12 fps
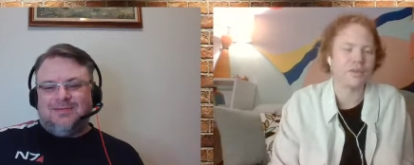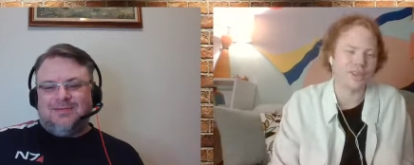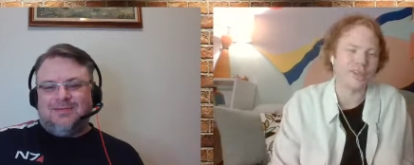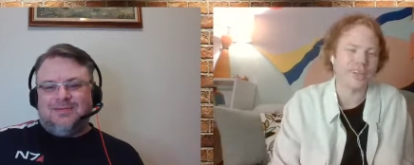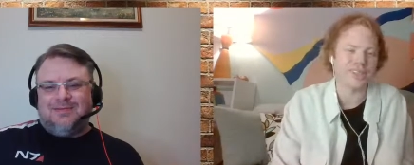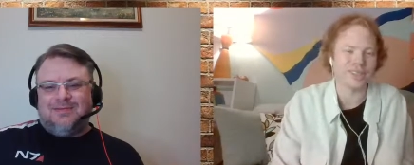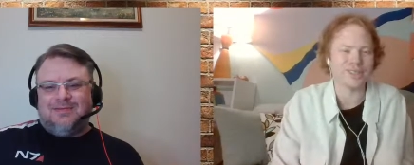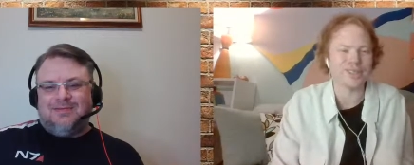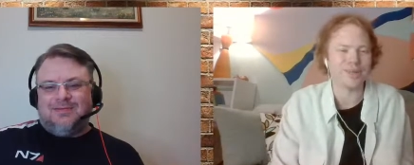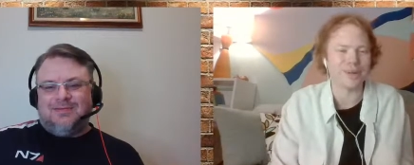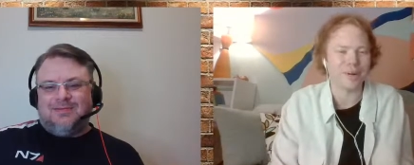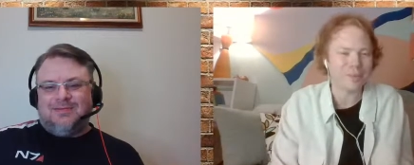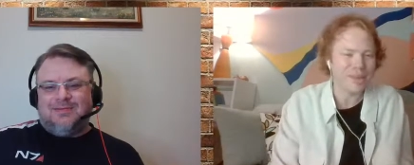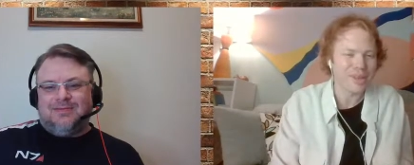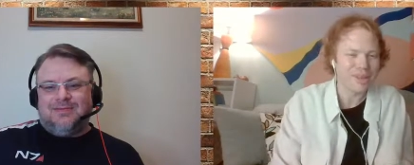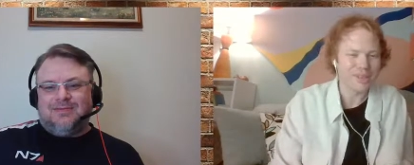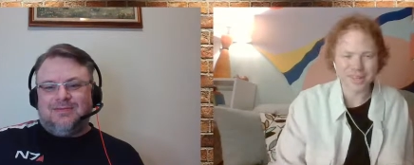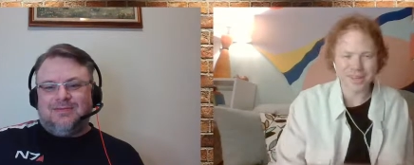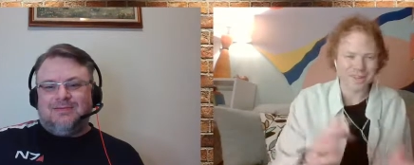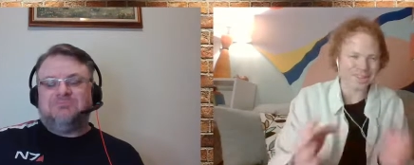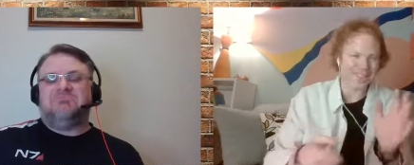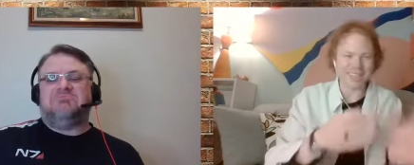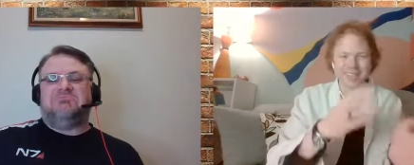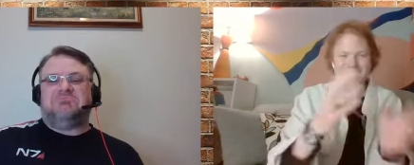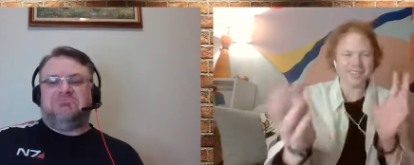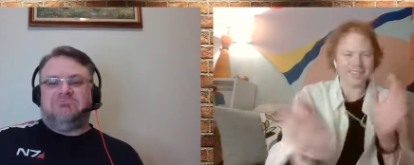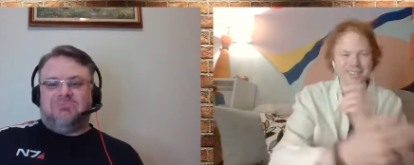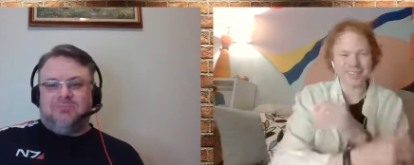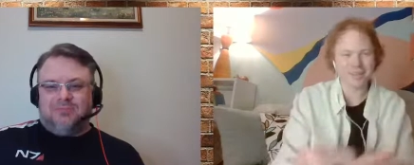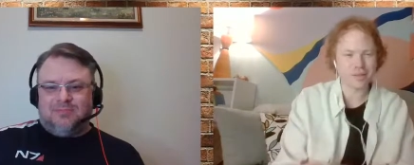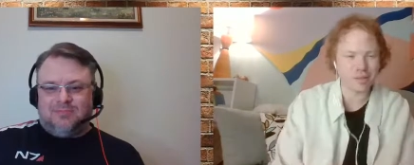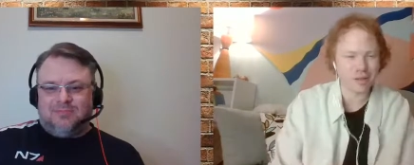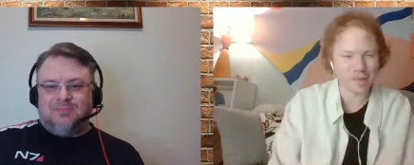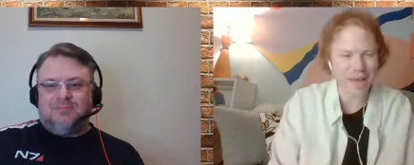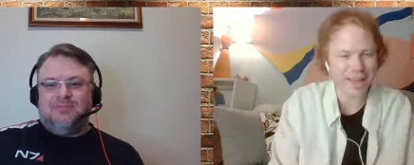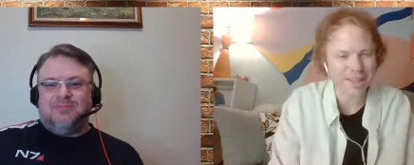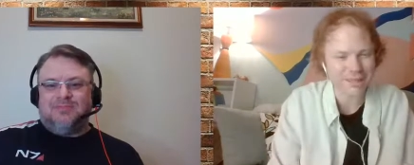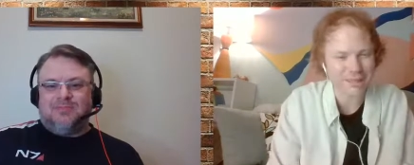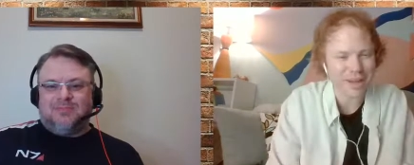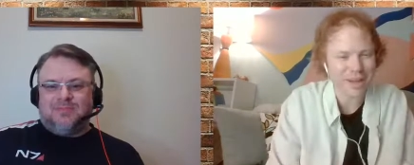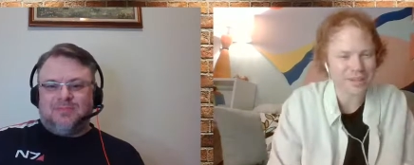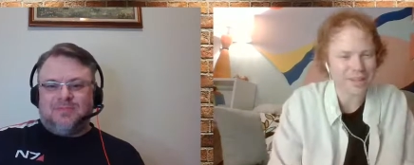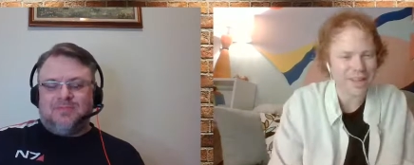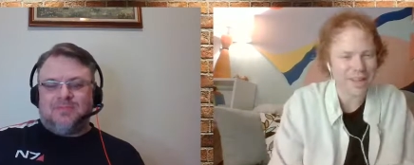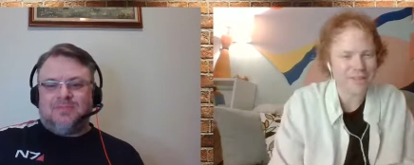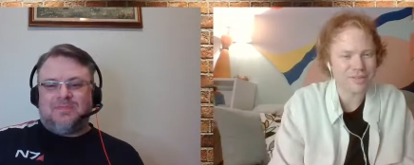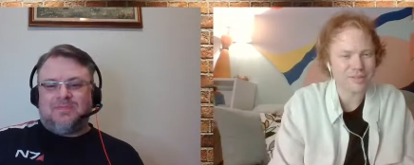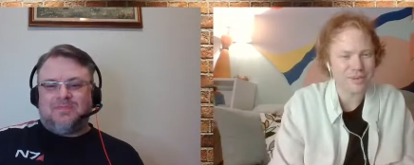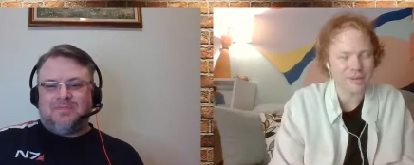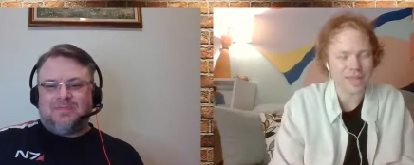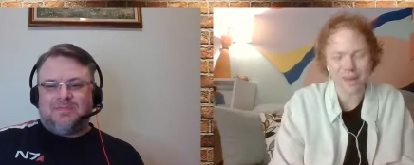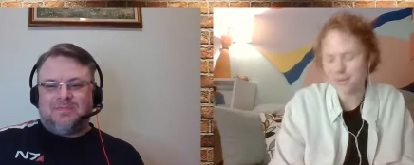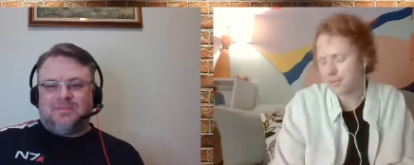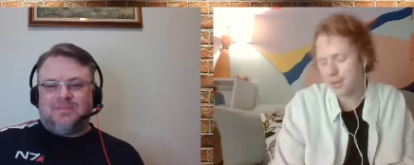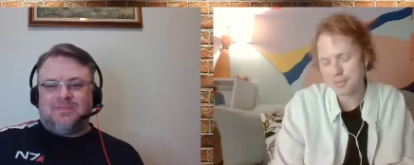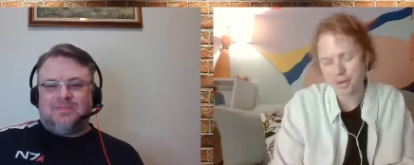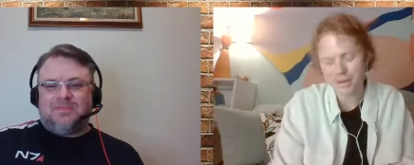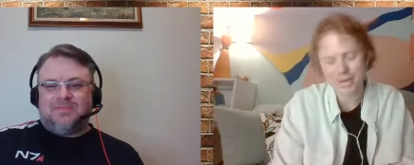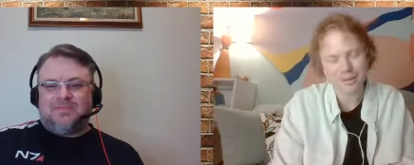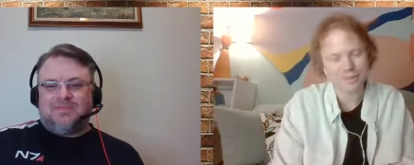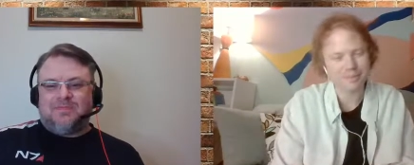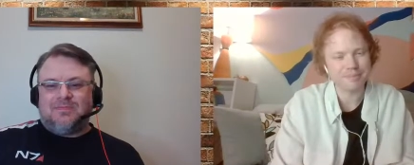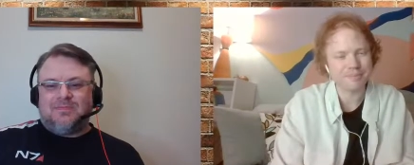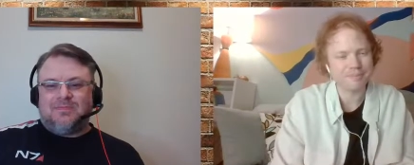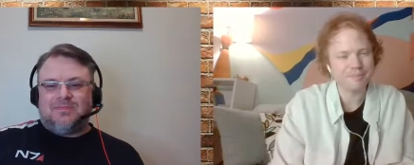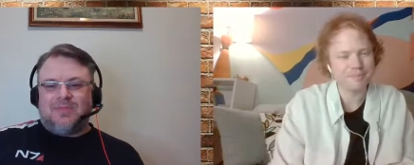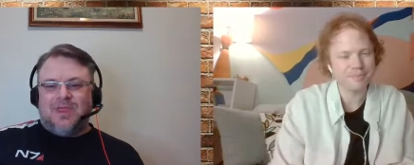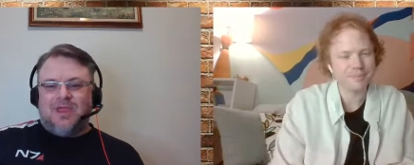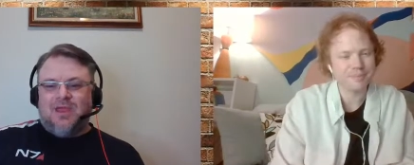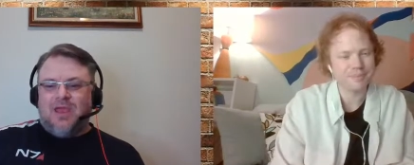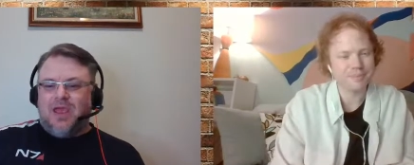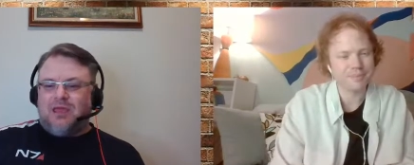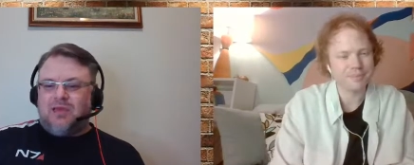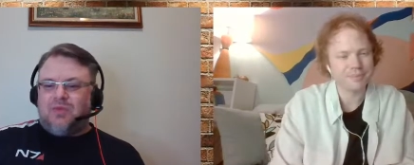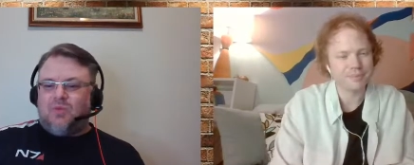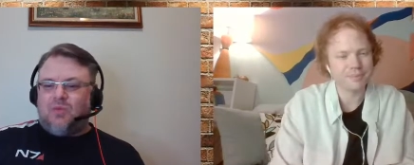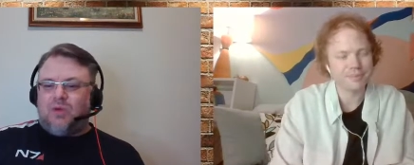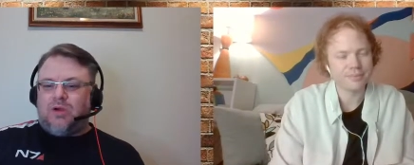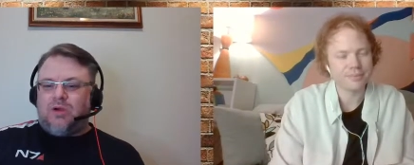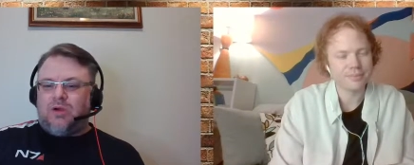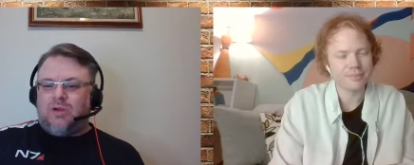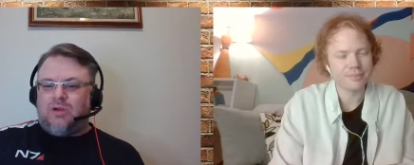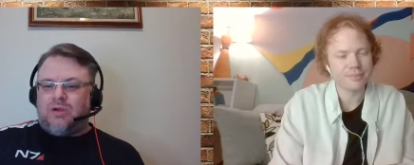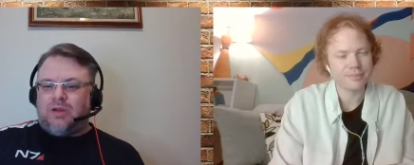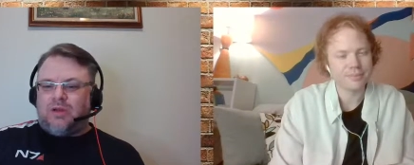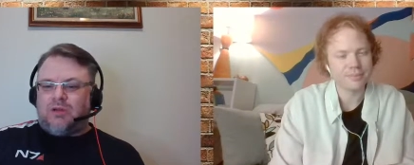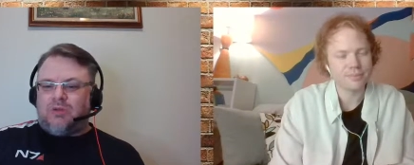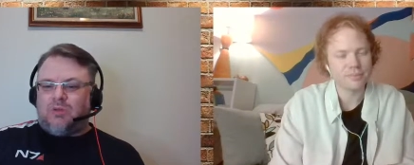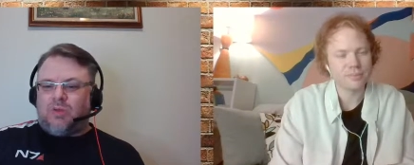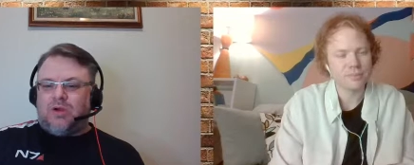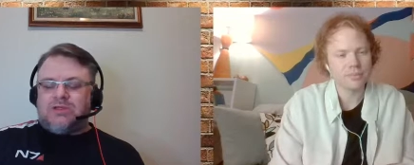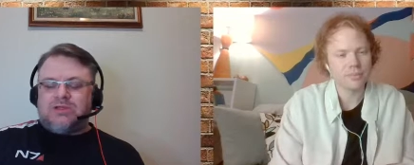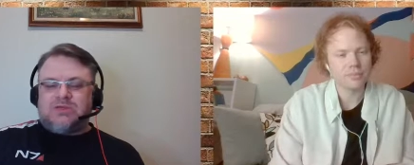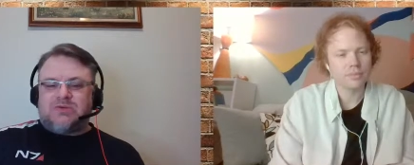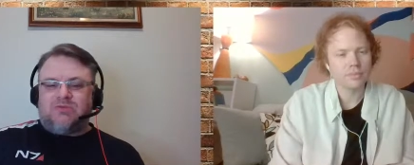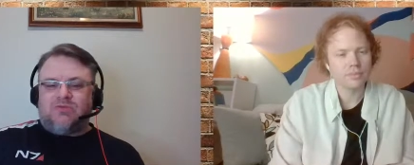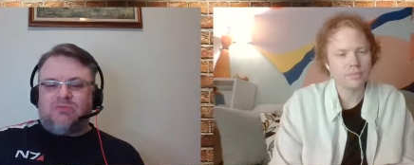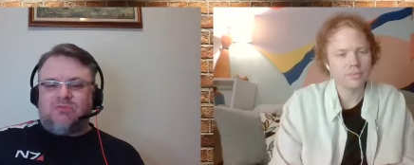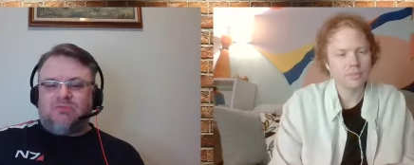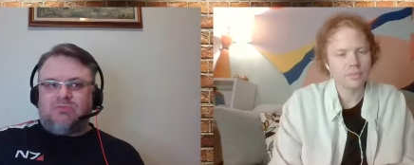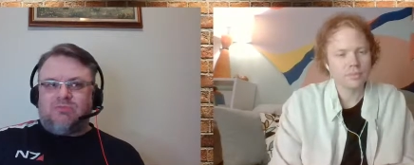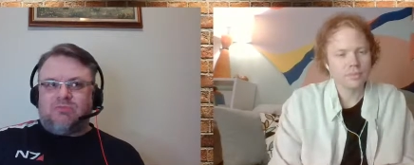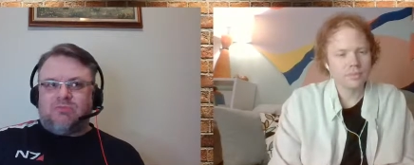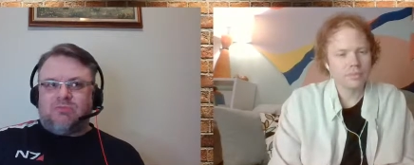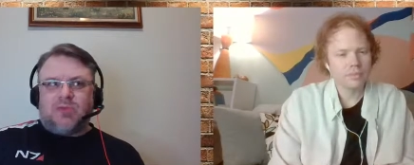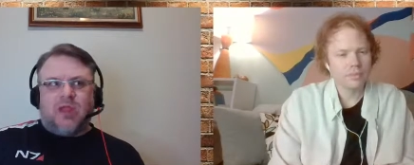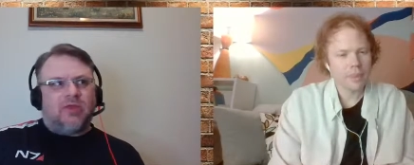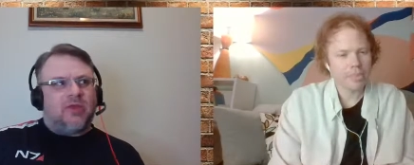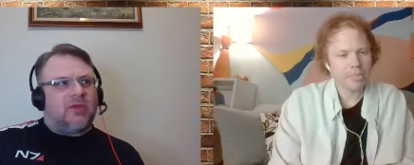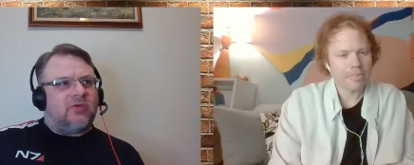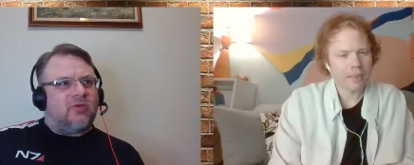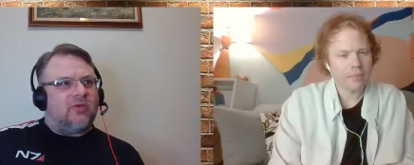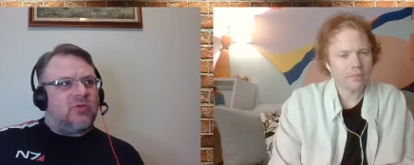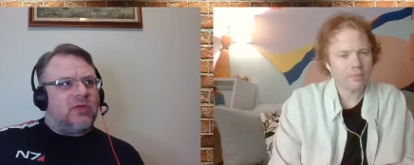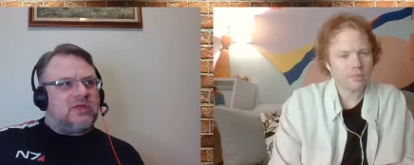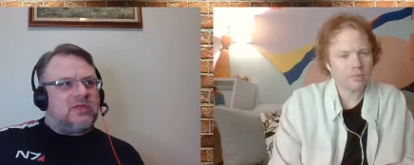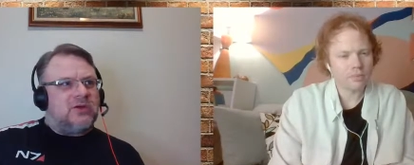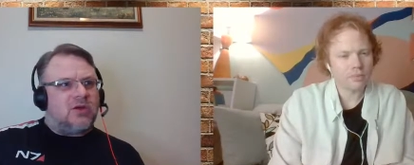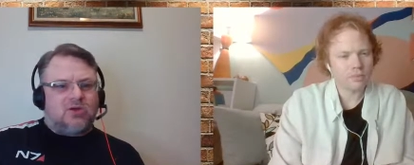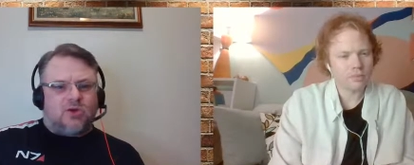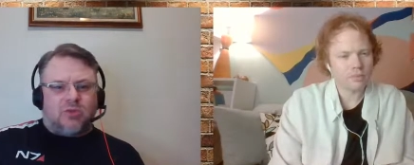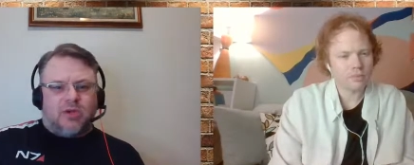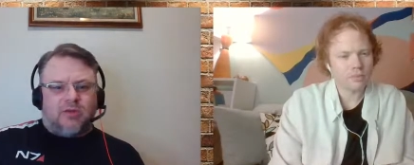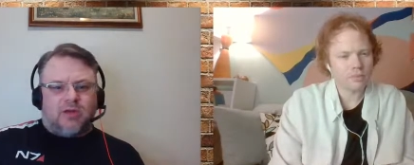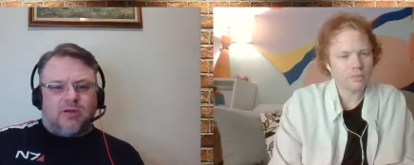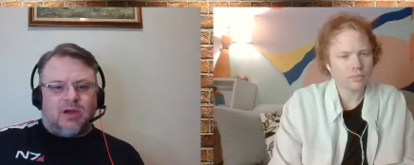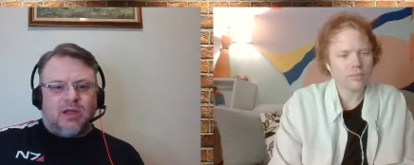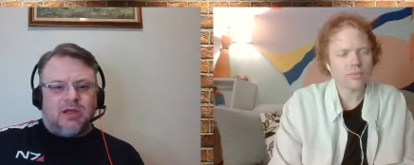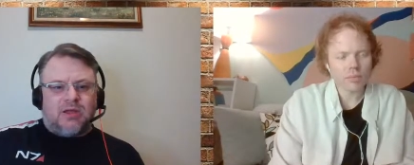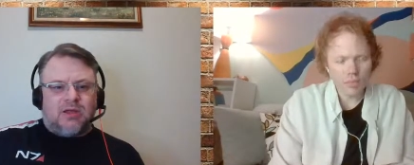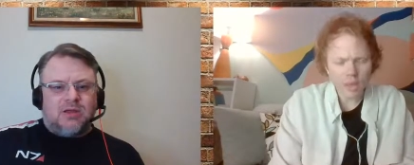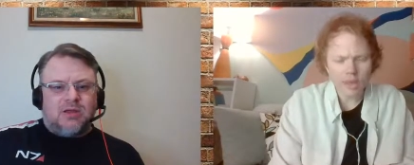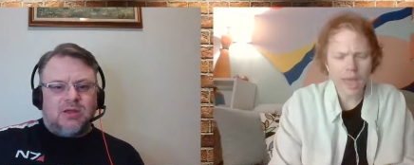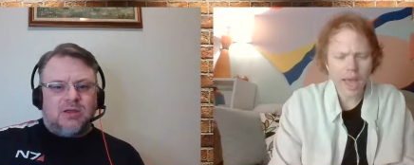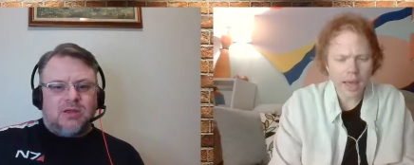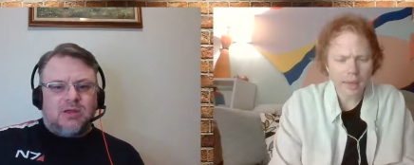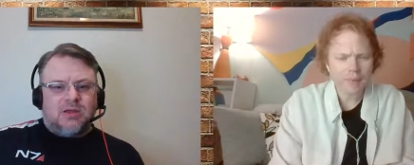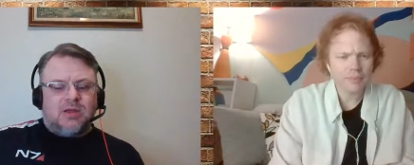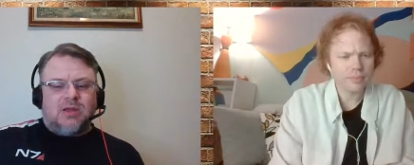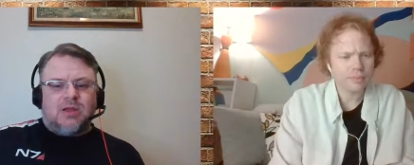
Speaker 1: that was on Edge of the Storm so it was a neat little throwback to my own life it was yeah it was a fun project
Speaker 2: and where like where is this I think because it was released in October I think right yeah